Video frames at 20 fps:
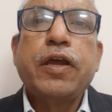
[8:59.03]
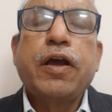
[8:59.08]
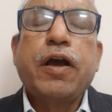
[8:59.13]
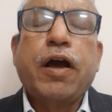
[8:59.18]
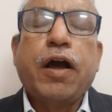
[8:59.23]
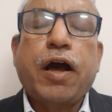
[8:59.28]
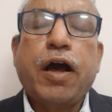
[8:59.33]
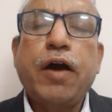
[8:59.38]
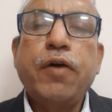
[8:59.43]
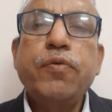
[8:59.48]

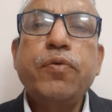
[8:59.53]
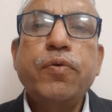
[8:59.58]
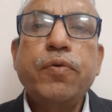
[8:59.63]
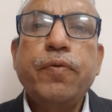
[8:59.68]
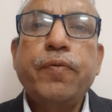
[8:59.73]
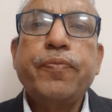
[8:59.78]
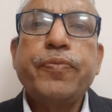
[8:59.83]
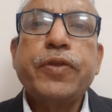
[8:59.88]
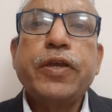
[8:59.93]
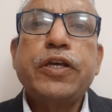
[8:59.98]

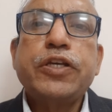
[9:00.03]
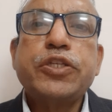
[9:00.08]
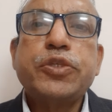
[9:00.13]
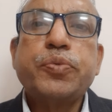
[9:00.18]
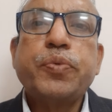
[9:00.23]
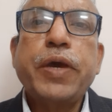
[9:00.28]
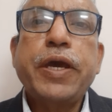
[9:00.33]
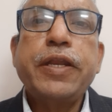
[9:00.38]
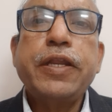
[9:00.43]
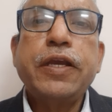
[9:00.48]
How
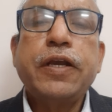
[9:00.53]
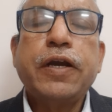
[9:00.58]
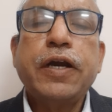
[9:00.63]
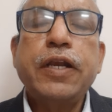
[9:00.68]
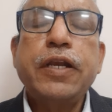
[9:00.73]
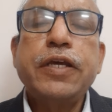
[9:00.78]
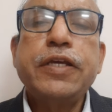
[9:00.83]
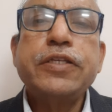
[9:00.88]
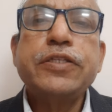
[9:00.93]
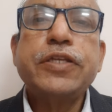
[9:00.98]

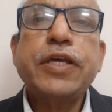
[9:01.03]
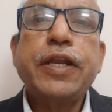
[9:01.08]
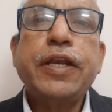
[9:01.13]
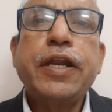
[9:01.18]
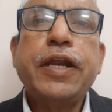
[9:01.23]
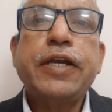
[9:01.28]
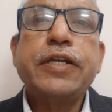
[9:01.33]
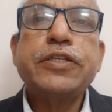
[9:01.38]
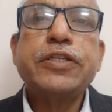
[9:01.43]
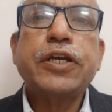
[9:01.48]
spherical is an
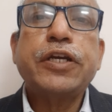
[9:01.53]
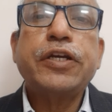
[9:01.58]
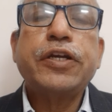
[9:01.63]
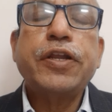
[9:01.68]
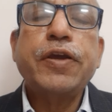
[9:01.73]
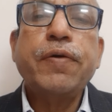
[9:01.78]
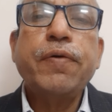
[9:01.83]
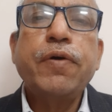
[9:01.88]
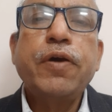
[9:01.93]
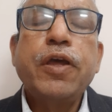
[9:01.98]

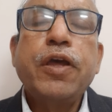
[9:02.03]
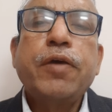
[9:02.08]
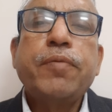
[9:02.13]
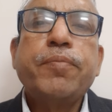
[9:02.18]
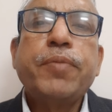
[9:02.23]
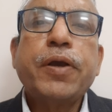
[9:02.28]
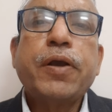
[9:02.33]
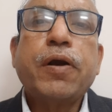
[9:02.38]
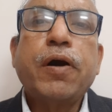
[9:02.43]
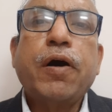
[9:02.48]
adjective?
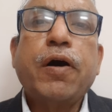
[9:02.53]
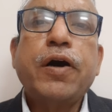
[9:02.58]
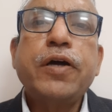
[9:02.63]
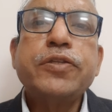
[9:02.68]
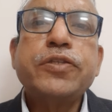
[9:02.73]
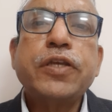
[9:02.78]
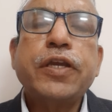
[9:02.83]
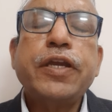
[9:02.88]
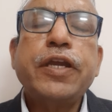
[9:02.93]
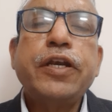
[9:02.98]

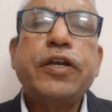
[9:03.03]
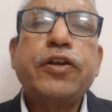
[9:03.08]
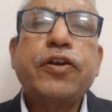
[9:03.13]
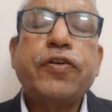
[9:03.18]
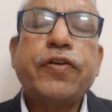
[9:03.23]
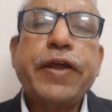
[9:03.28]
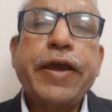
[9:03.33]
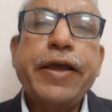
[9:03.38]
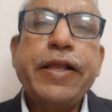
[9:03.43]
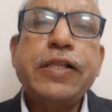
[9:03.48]
Because
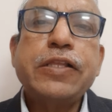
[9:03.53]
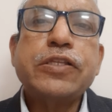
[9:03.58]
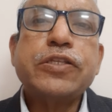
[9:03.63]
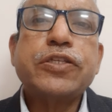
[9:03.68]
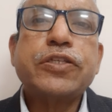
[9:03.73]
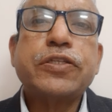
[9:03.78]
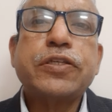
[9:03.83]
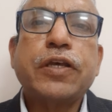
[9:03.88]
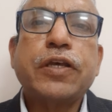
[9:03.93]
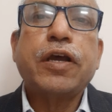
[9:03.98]
it
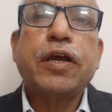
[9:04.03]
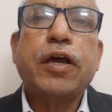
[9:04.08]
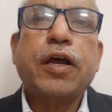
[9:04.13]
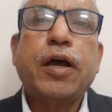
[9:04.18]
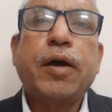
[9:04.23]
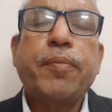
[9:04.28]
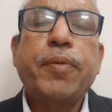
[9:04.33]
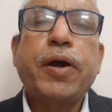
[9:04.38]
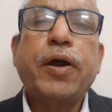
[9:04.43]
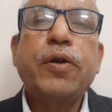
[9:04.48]
tells
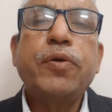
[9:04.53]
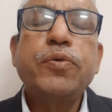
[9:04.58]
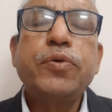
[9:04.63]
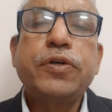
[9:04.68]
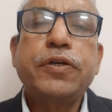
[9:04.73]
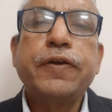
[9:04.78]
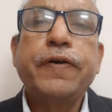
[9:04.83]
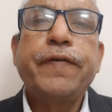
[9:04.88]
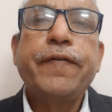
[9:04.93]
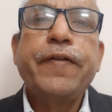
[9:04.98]

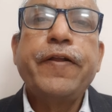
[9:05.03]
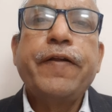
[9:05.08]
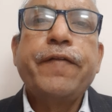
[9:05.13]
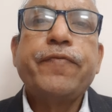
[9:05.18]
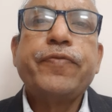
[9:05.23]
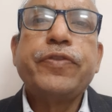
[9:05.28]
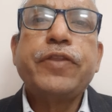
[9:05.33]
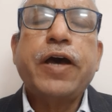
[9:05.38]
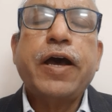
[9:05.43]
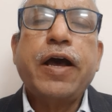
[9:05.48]
about
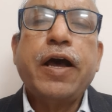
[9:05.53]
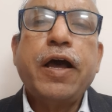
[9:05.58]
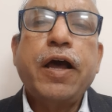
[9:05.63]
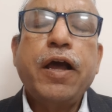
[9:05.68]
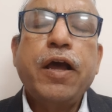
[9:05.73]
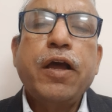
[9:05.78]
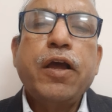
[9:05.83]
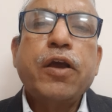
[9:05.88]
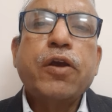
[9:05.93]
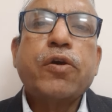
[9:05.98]

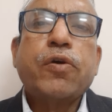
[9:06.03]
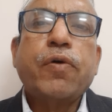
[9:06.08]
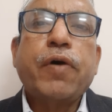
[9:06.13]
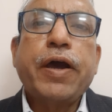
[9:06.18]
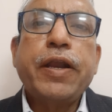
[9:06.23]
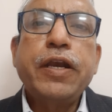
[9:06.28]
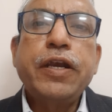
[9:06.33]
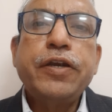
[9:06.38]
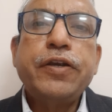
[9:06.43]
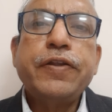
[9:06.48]
the
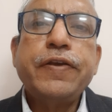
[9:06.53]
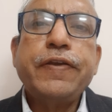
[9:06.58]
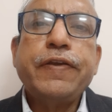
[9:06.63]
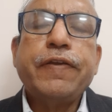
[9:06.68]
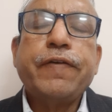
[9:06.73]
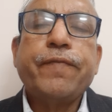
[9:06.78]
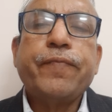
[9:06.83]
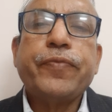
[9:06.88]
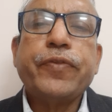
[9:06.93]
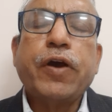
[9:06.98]

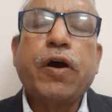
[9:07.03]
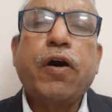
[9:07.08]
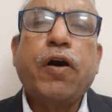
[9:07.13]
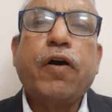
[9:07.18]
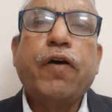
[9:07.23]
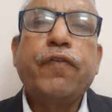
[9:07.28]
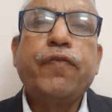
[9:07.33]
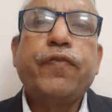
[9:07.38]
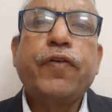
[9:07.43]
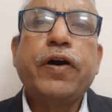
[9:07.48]
quality
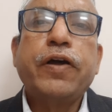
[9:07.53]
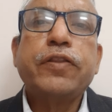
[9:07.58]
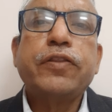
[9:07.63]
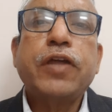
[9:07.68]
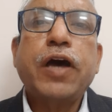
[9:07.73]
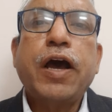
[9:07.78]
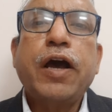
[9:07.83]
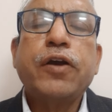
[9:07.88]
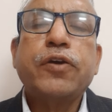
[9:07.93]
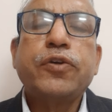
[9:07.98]
of
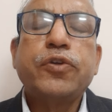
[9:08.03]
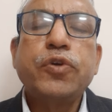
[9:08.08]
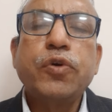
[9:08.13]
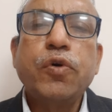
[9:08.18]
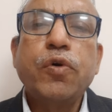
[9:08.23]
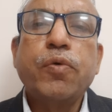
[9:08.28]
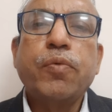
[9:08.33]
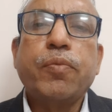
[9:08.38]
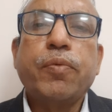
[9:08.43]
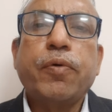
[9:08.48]
the
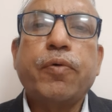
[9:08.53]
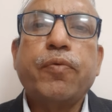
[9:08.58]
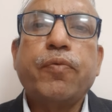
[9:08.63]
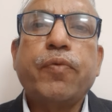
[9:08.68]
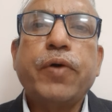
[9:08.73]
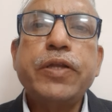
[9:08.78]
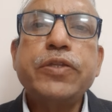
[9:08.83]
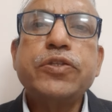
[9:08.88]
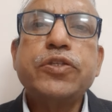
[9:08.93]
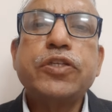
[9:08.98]
cube.
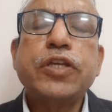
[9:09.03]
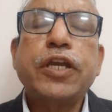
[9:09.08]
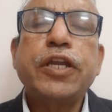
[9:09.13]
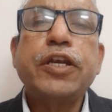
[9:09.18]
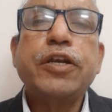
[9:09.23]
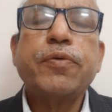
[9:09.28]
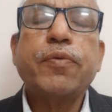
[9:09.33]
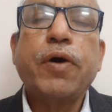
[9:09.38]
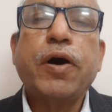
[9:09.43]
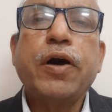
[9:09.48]
Once
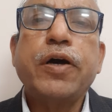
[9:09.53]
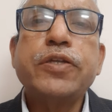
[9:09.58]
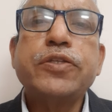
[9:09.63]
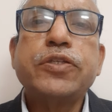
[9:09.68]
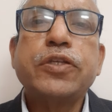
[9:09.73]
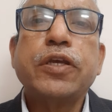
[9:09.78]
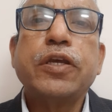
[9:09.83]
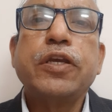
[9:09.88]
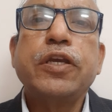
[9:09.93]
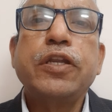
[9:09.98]
it was
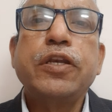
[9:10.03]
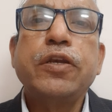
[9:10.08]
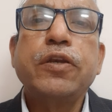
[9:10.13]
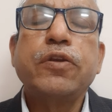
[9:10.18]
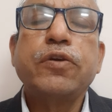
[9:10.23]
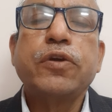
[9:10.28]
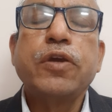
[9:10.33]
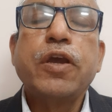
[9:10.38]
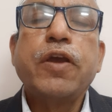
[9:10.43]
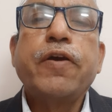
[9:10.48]

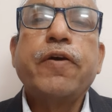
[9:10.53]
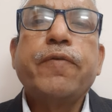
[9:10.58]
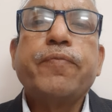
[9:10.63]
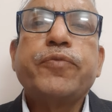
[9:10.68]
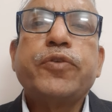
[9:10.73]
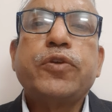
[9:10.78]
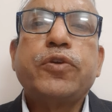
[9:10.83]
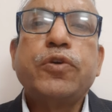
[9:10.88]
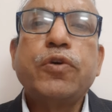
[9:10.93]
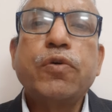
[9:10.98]
in
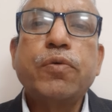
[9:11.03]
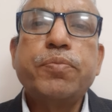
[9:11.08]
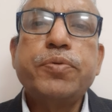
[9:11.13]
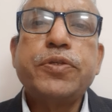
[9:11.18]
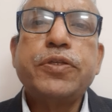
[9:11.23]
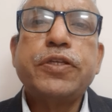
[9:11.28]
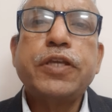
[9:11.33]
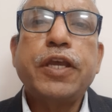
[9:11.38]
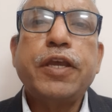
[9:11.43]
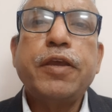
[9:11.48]
cube
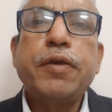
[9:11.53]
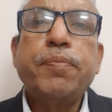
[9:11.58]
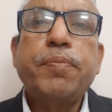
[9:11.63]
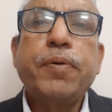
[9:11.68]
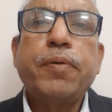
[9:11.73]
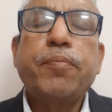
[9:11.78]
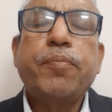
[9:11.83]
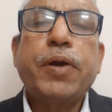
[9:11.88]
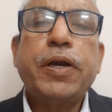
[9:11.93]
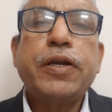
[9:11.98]

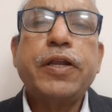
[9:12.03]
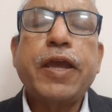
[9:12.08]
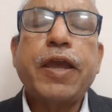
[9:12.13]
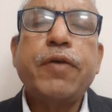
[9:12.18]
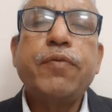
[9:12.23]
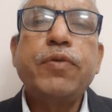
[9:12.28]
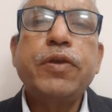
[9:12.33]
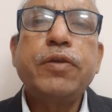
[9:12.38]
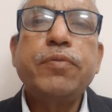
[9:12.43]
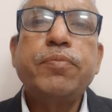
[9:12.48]
shape, but
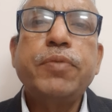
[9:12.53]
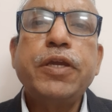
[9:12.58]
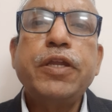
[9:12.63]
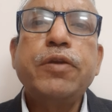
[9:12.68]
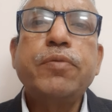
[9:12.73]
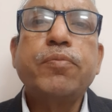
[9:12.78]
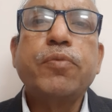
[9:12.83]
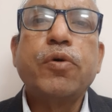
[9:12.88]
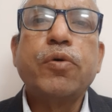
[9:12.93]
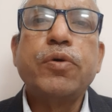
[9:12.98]
having been
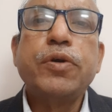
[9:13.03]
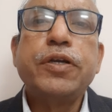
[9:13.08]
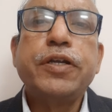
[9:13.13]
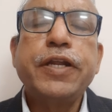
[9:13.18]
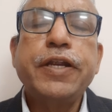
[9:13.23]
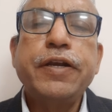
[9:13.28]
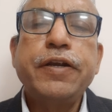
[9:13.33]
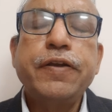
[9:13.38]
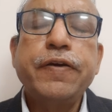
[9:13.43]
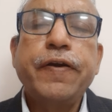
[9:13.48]

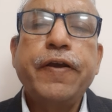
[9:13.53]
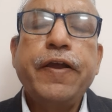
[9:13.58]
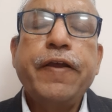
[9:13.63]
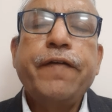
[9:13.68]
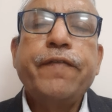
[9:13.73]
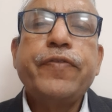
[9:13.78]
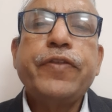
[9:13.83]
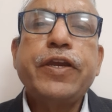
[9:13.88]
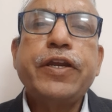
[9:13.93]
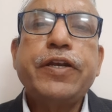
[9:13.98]
molded,
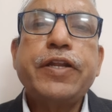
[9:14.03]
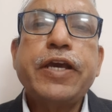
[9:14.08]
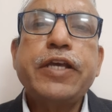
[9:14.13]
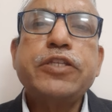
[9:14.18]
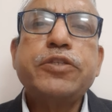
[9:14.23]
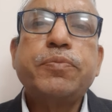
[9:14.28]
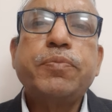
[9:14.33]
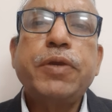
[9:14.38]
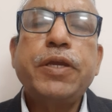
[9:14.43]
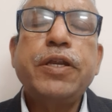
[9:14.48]
it
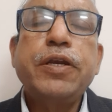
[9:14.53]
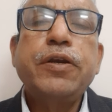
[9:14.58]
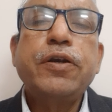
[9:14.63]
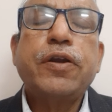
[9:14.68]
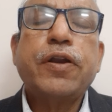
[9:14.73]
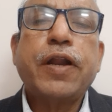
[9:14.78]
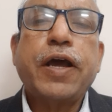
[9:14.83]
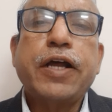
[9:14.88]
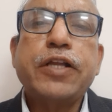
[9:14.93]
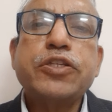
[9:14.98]
has been
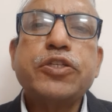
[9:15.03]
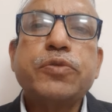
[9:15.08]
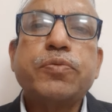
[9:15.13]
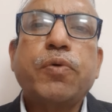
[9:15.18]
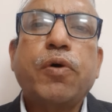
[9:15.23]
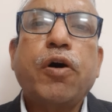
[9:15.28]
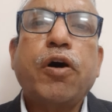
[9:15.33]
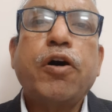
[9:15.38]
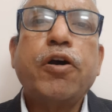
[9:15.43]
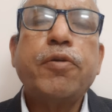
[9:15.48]

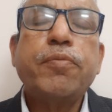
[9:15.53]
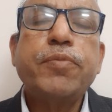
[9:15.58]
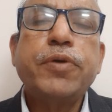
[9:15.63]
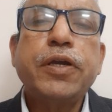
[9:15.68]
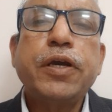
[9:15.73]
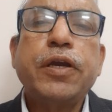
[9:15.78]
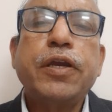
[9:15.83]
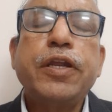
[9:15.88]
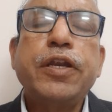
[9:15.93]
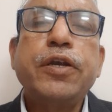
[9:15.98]
transformed
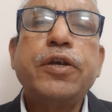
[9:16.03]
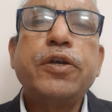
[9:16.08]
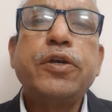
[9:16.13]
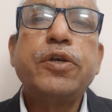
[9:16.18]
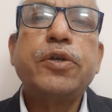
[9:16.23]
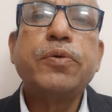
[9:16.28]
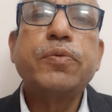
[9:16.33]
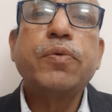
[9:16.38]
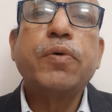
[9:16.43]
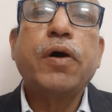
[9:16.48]

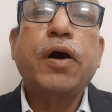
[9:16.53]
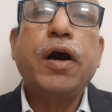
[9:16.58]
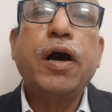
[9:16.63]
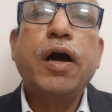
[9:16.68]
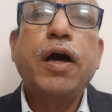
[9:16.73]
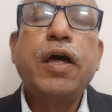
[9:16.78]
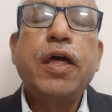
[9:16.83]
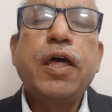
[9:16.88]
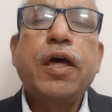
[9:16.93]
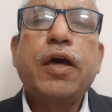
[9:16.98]
into
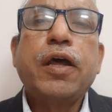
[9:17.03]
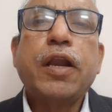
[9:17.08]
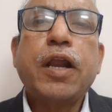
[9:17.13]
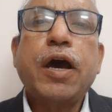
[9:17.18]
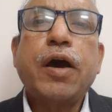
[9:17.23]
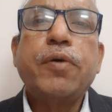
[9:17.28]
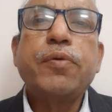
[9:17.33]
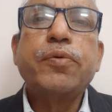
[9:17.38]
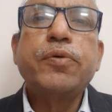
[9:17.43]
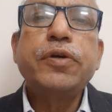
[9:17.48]
a
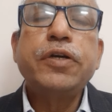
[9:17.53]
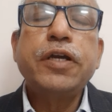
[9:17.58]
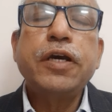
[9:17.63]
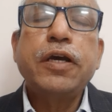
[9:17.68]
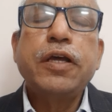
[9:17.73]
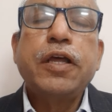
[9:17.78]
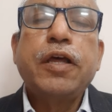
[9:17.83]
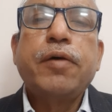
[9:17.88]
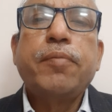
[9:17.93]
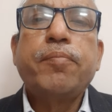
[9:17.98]
round
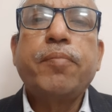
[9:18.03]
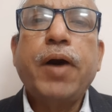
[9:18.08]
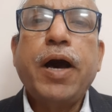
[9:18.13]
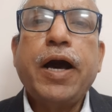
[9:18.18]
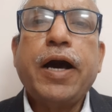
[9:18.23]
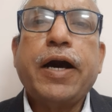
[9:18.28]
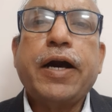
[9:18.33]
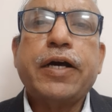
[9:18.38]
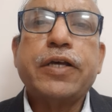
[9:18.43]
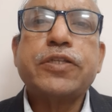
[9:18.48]

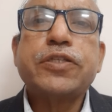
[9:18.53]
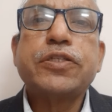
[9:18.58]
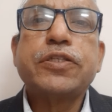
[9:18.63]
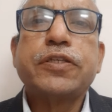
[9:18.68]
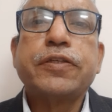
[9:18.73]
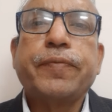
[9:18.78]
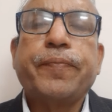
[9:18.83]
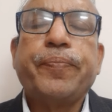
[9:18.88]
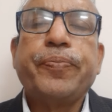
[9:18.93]
mass.